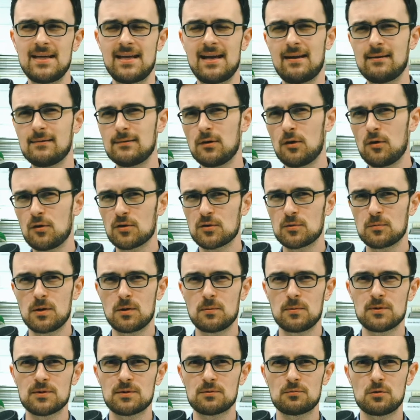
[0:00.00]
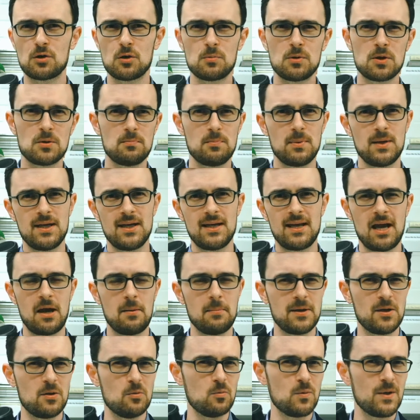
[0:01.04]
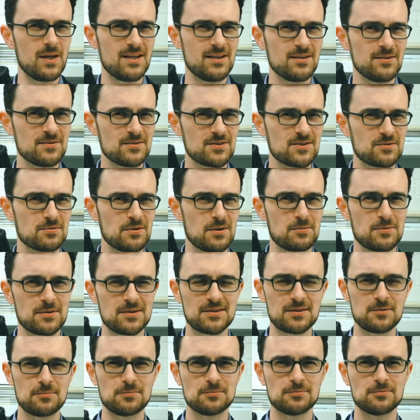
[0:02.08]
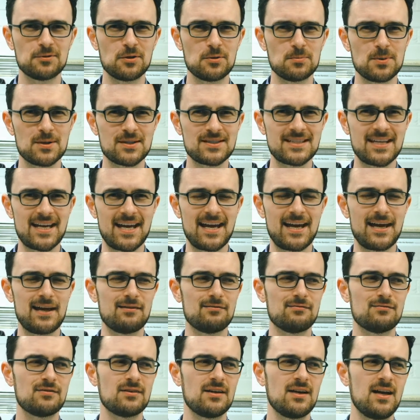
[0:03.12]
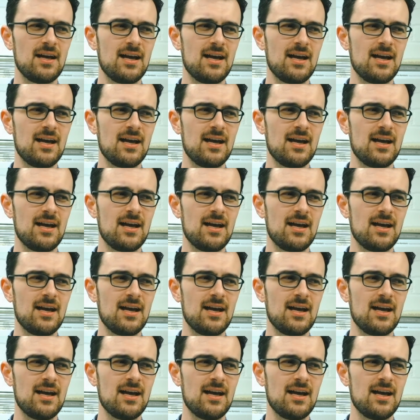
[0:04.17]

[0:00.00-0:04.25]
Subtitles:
how long do I want the robot to be, how many wheels do I want the robot to have,